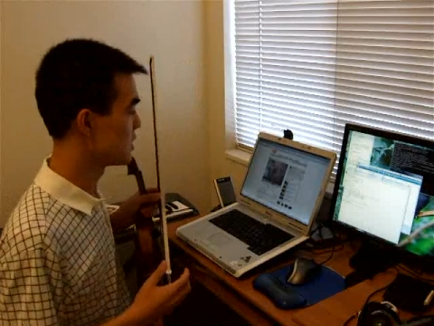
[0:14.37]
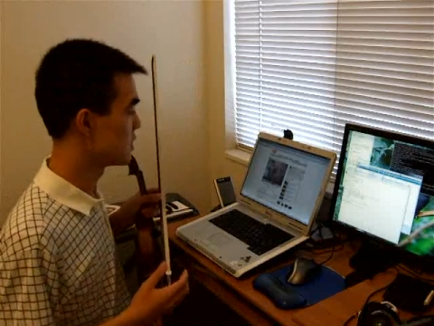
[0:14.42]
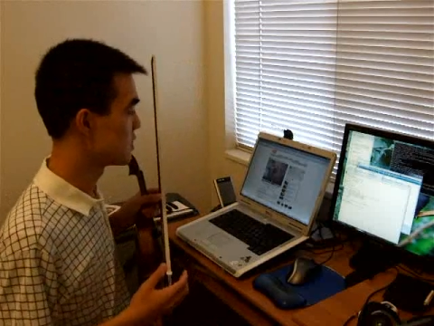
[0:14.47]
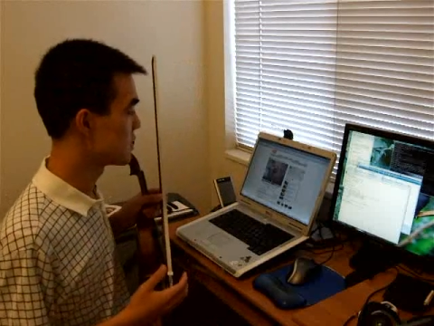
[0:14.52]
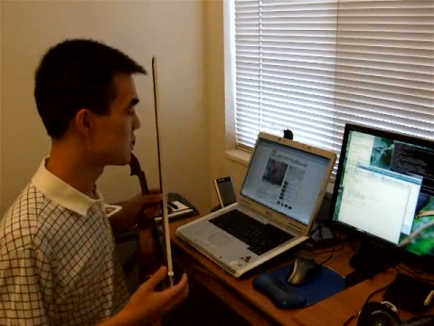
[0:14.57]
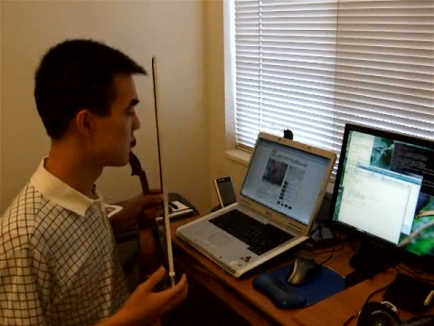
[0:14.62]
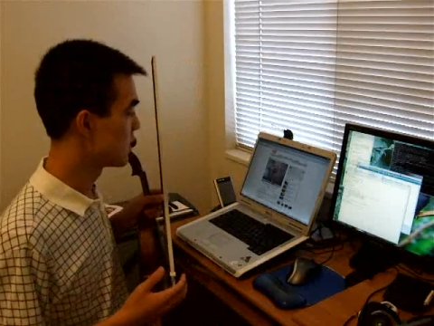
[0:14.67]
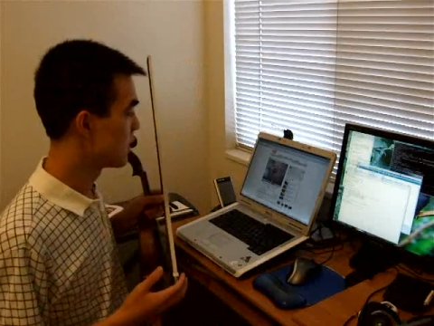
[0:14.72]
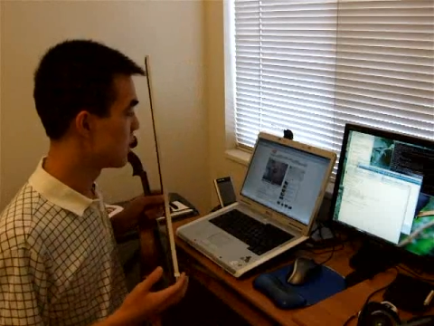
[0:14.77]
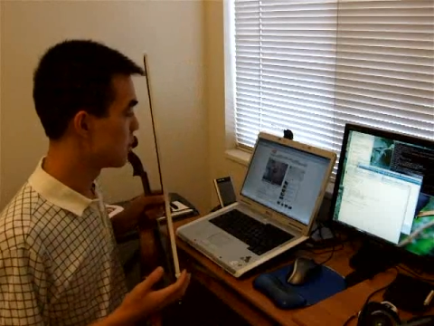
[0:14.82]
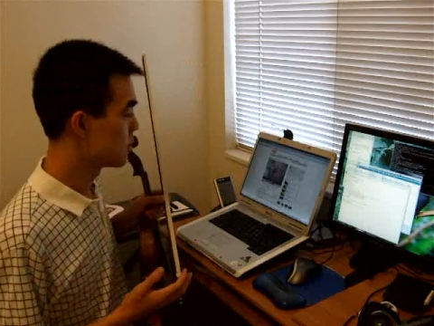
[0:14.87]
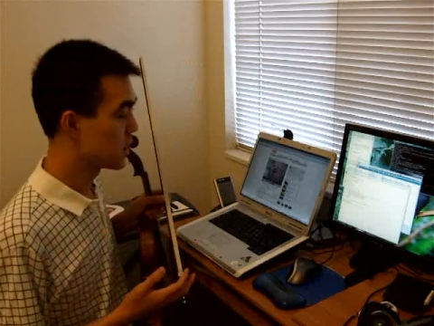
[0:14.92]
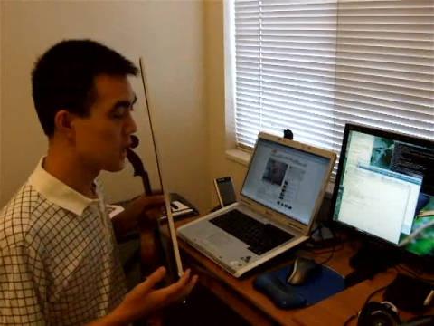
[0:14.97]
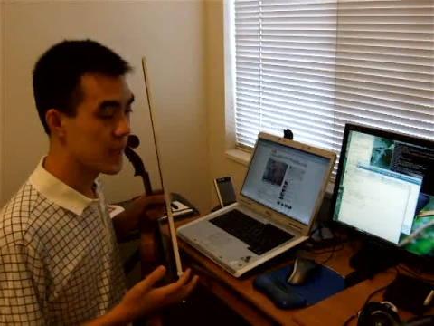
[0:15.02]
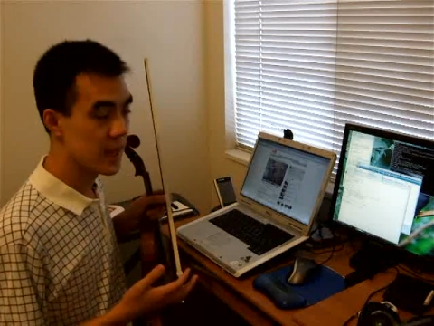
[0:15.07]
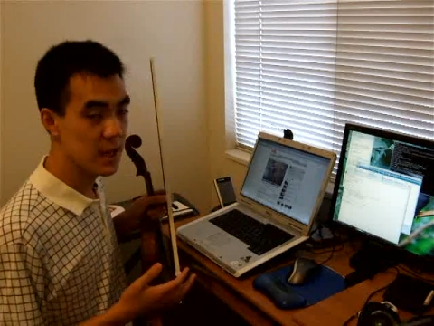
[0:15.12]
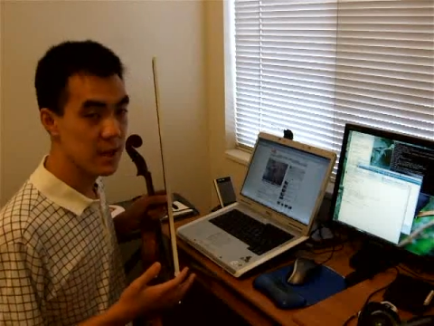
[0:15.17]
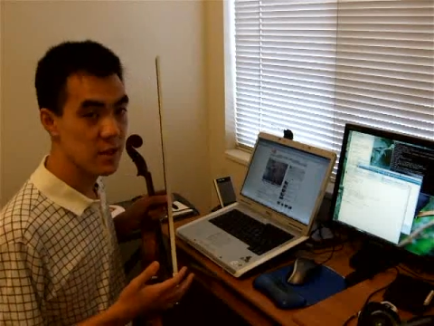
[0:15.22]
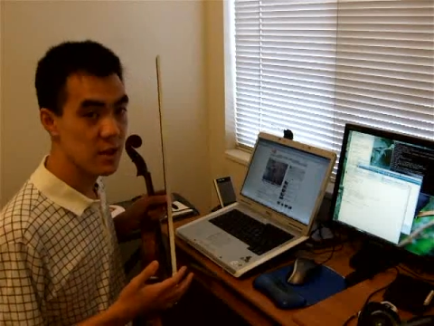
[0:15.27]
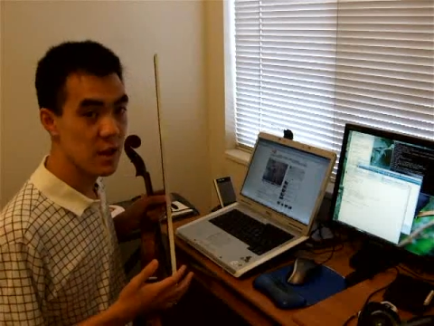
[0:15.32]
He's
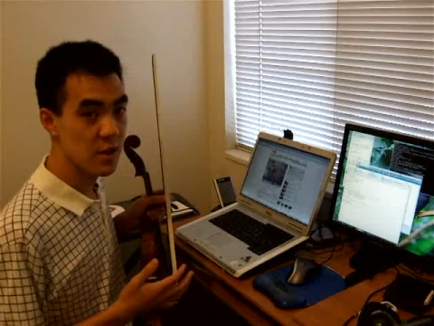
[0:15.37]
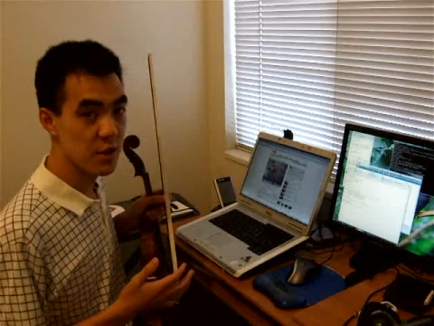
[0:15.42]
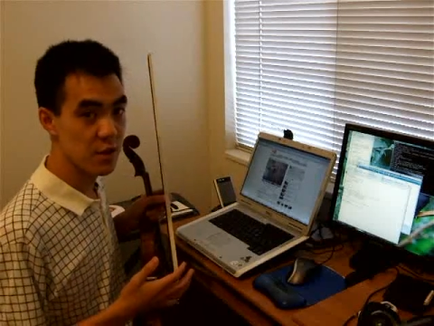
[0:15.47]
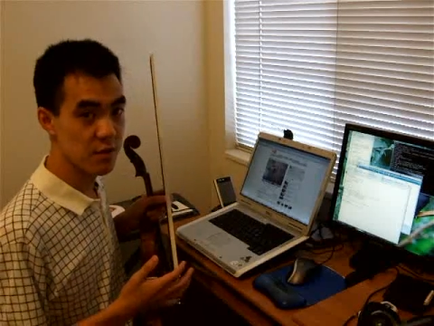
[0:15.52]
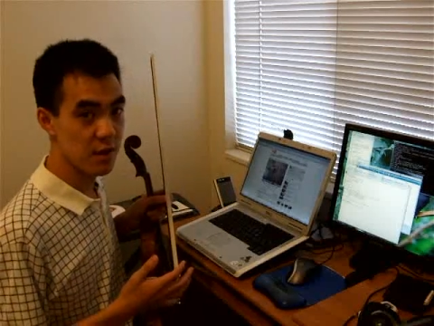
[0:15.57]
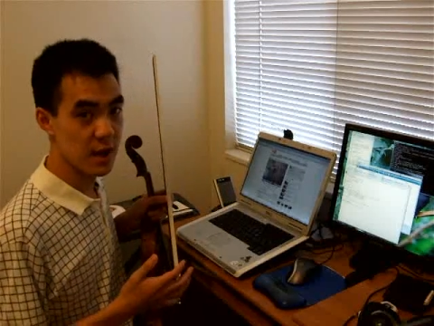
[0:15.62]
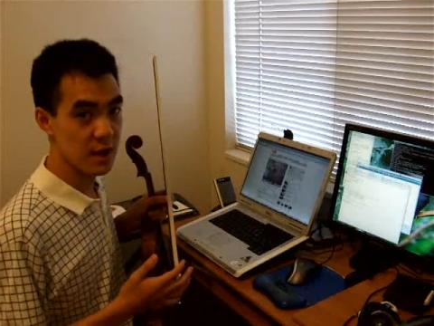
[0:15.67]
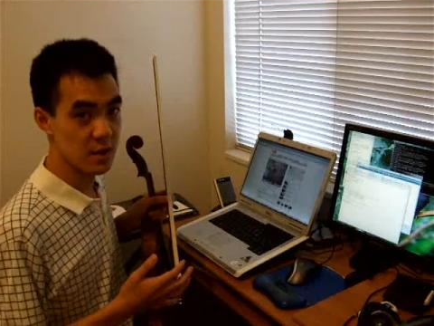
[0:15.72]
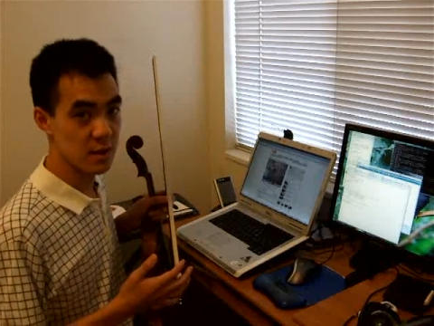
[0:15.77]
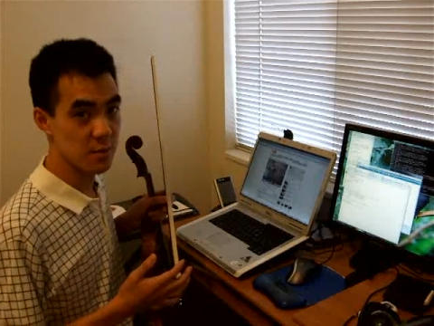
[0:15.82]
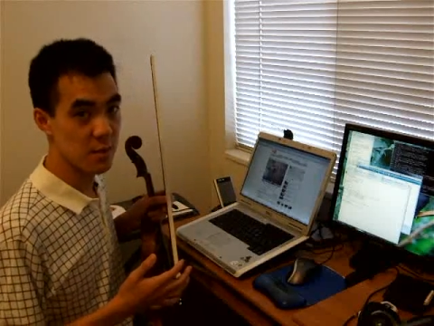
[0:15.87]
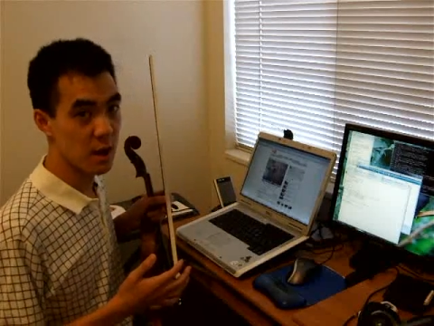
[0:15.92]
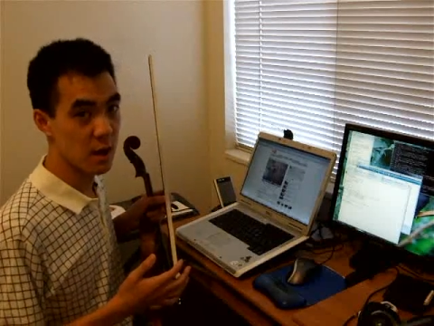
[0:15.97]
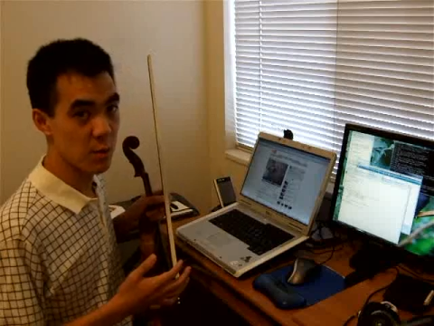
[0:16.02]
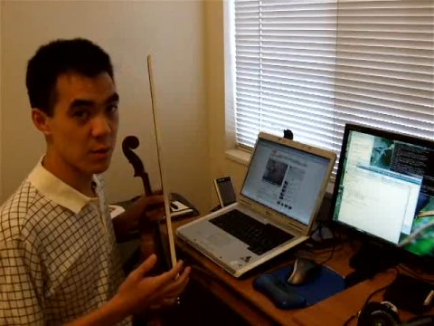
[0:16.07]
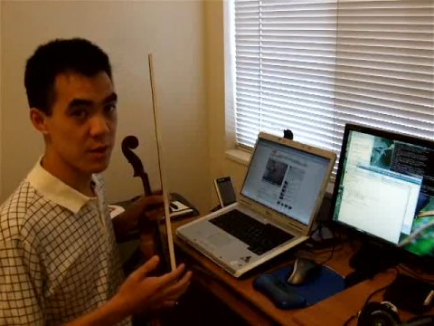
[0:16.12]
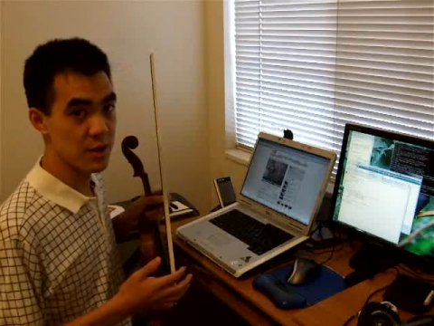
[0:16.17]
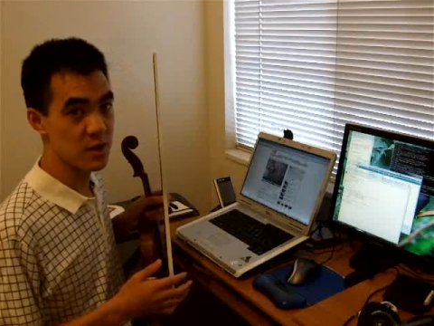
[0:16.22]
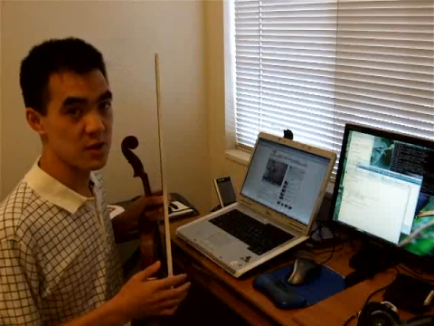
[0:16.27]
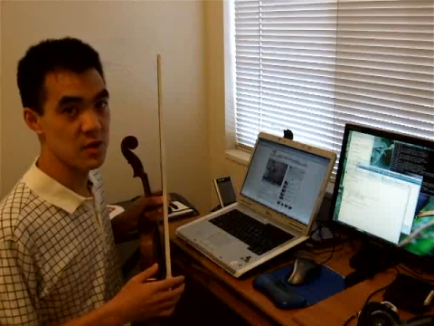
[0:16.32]
playing the other violin
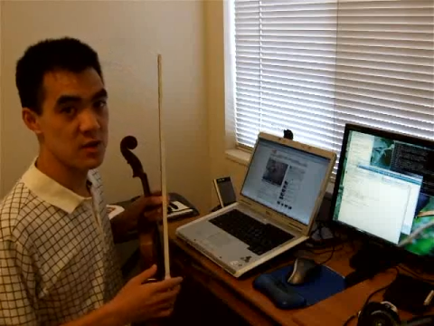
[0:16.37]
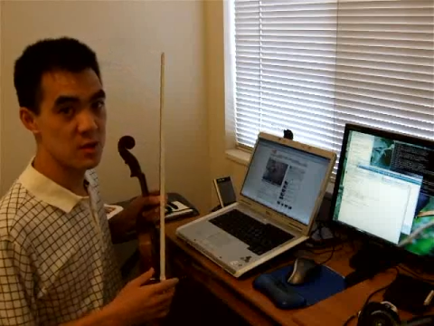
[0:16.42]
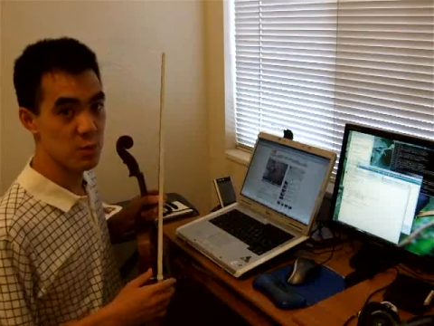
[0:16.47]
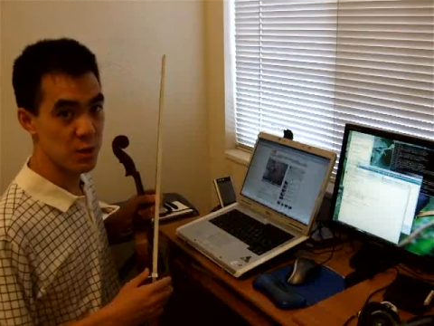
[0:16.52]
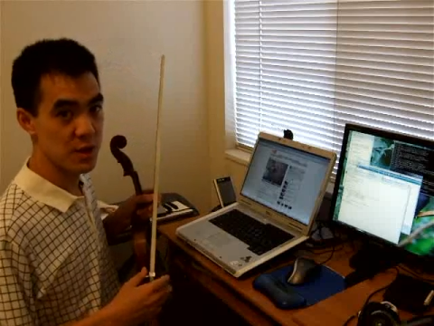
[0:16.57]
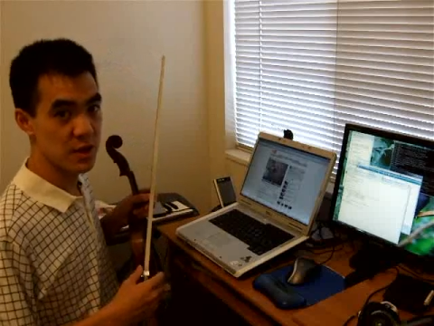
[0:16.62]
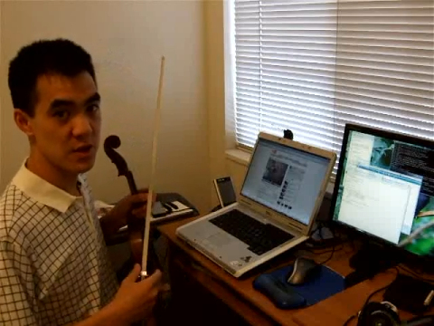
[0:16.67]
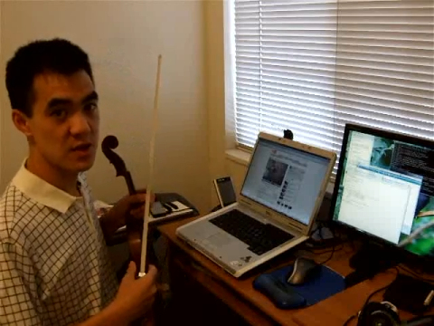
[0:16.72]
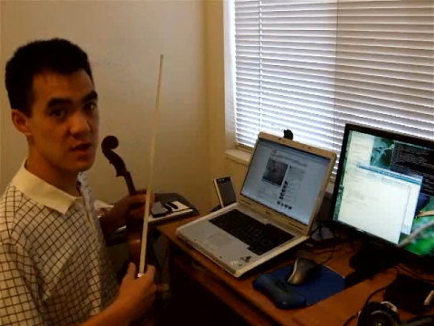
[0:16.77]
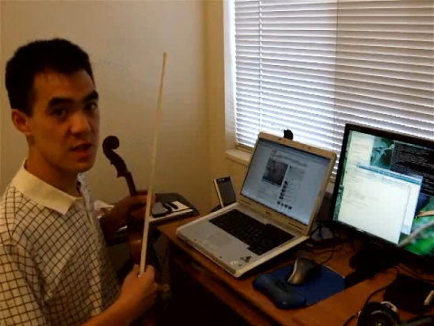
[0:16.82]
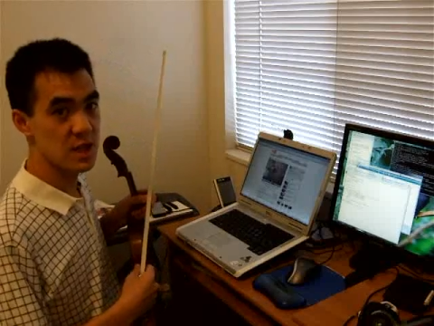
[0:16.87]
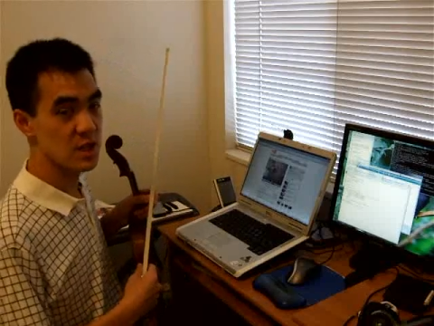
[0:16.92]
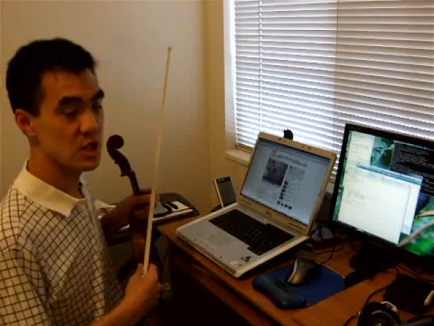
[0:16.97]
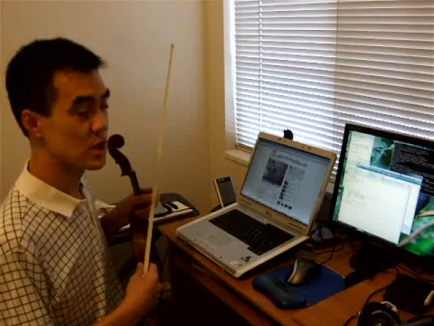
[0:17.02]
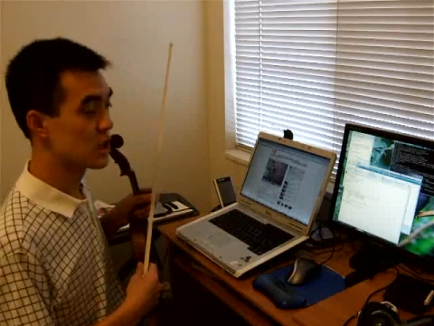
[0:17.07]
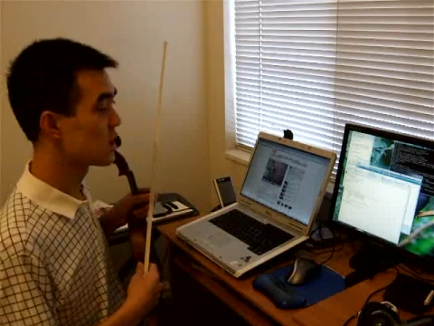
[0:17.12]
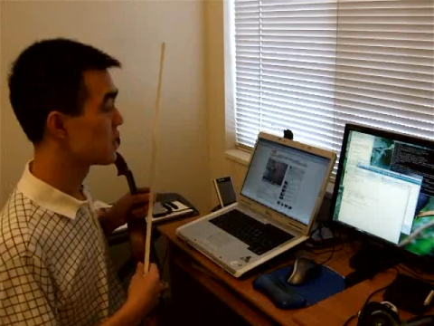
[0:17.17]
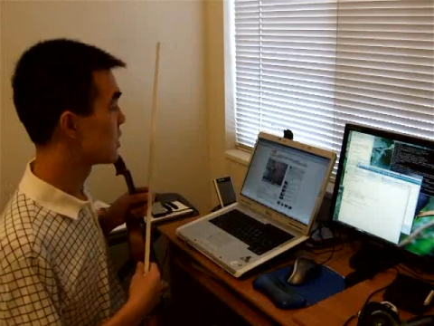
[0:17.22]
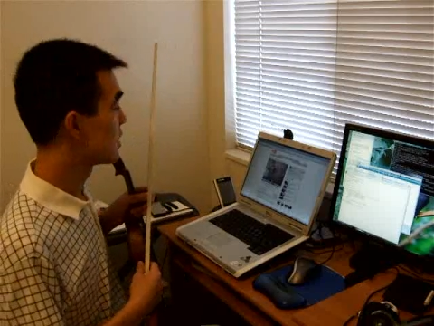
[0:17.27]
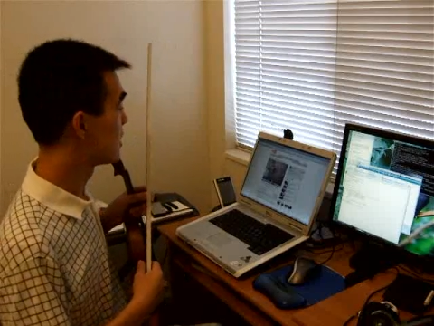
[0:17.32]
part with his
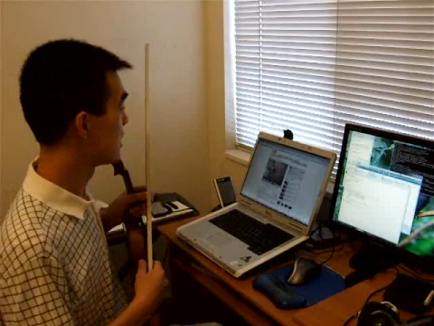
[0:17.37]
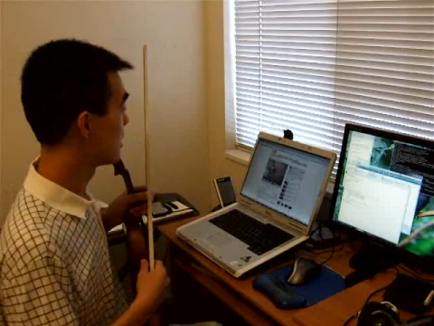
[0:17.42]
teacher.